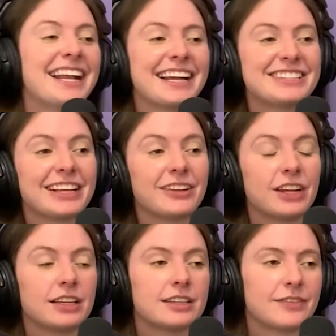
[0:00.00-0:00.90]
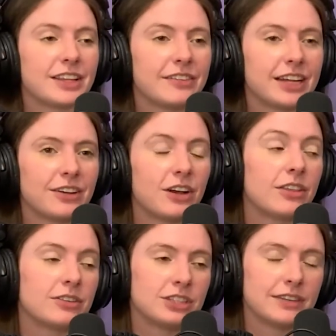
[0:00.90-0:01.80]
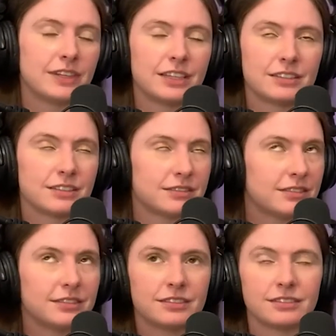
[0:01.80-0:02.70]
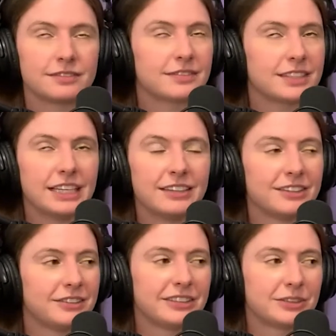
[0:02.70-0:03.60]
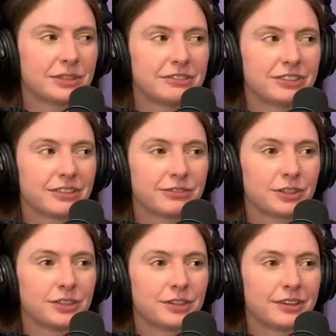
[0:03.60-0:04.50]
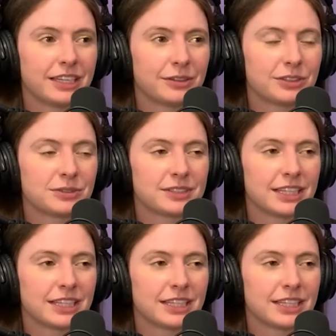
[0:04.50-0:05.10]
J-Lo, not Demi Lovato, although Demi's in the news this week for the Froyo thing, which was like,